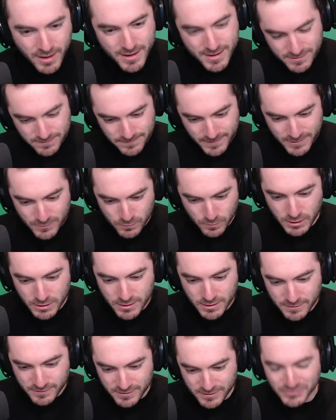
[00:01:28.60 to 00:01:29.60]
And if I
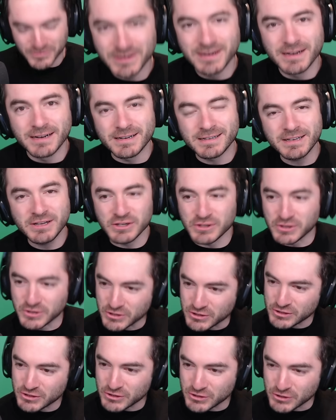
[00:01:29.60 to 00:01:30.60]
wanted to, I could
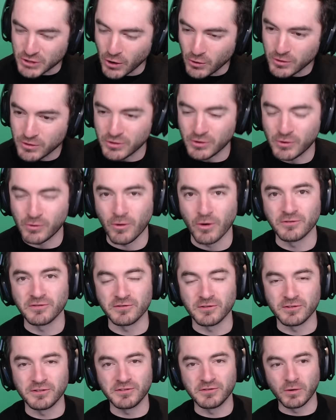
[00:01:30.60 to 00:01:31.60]
go to the
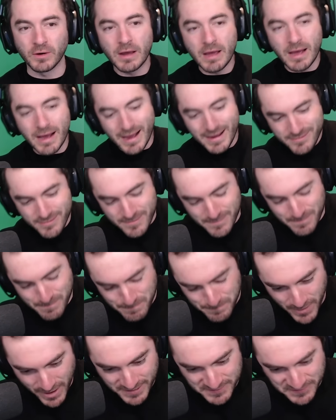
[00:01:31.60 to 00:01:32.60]
grocery store, I could
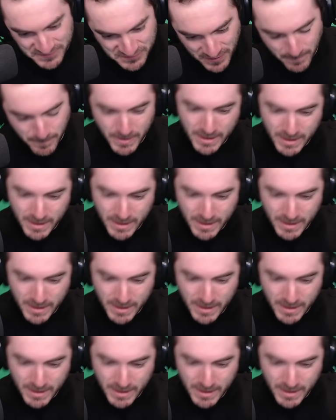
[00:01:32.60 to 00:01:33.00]
buy some,